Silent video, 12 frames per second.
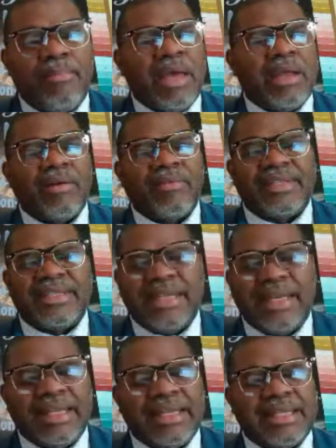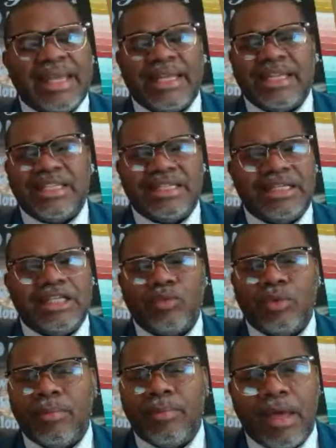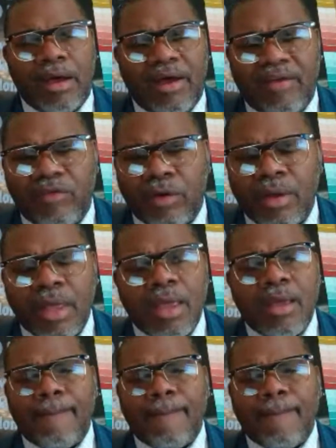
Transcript: manner of sickness and disease, whatever